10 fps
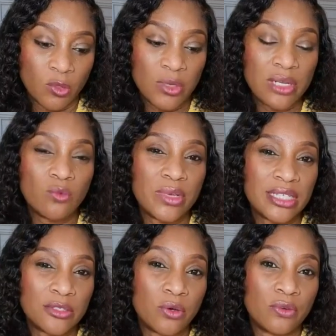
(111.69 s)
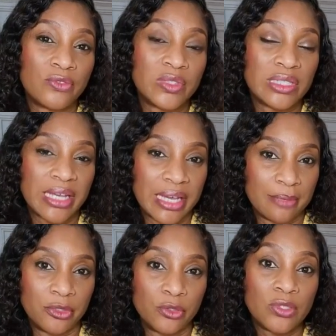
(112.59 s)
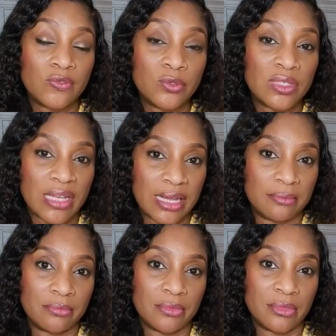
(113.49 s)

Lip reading: What a waste of time, useful time.